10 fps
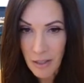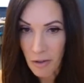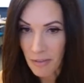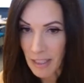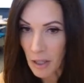
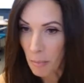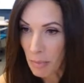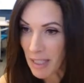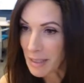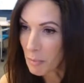solving
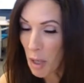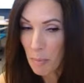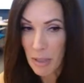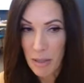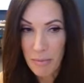complex
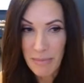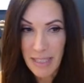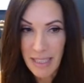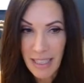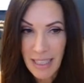
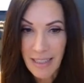problems,